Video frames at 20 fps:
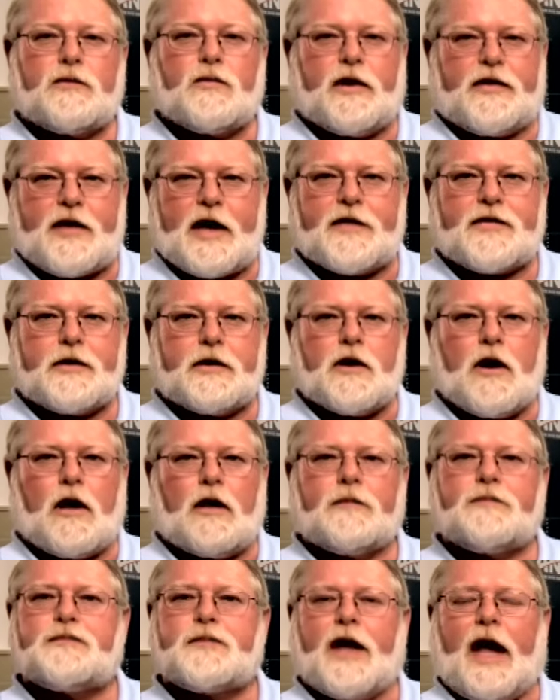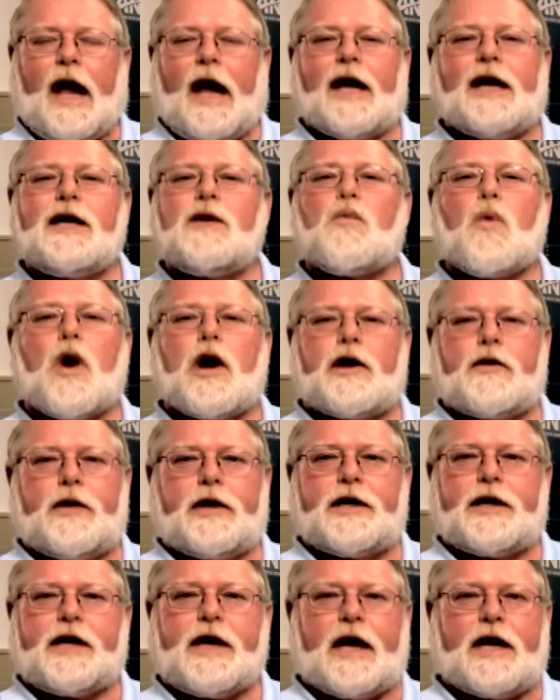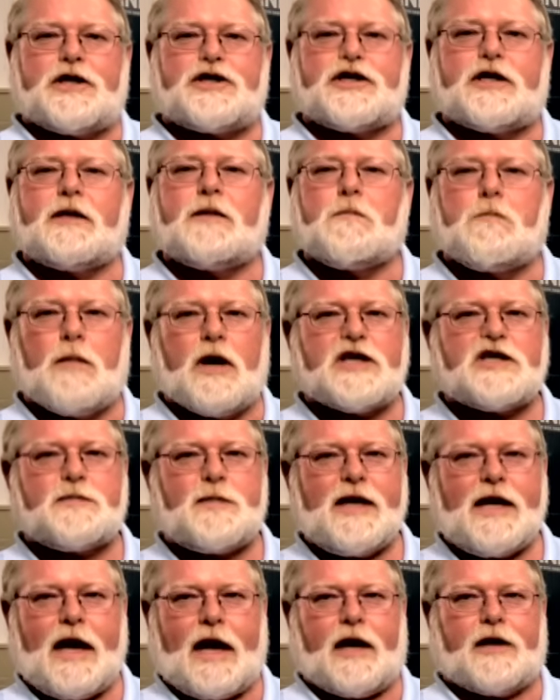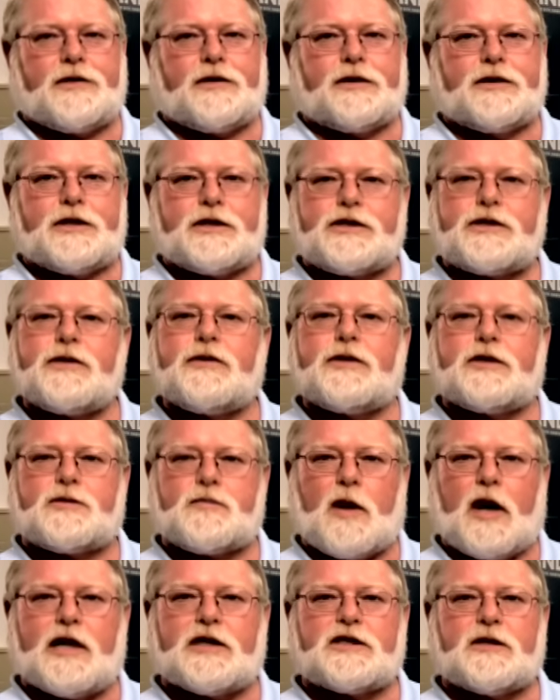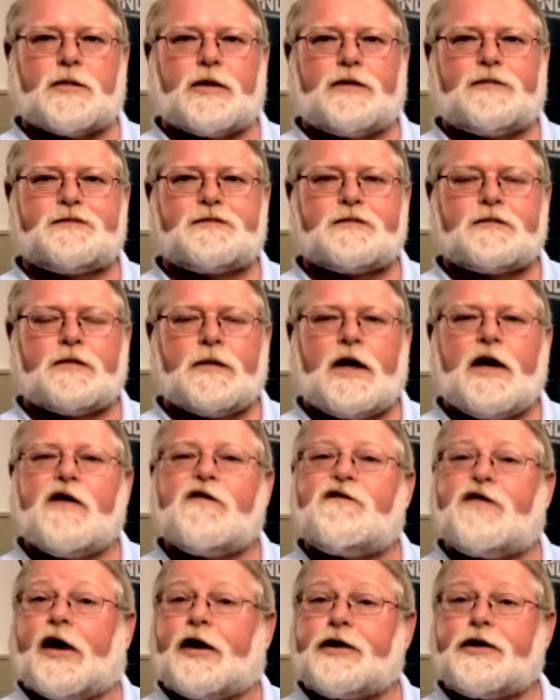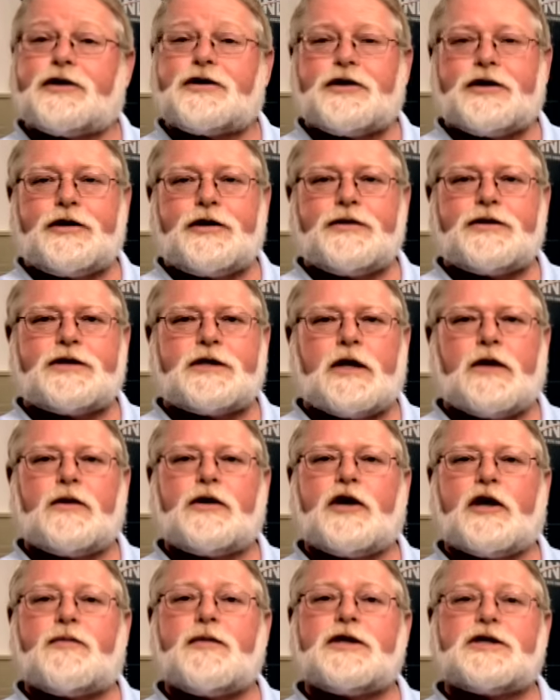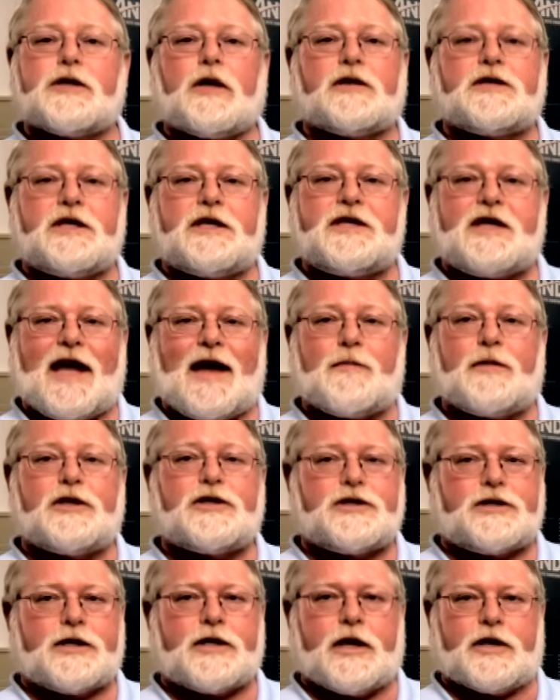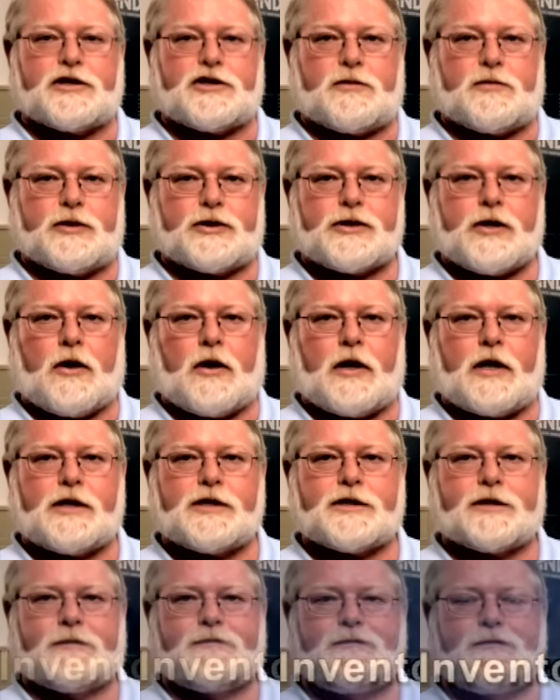with ethanol, any water indication must be handled as soon as possible. Failure to do so could result in damage to customers' cars.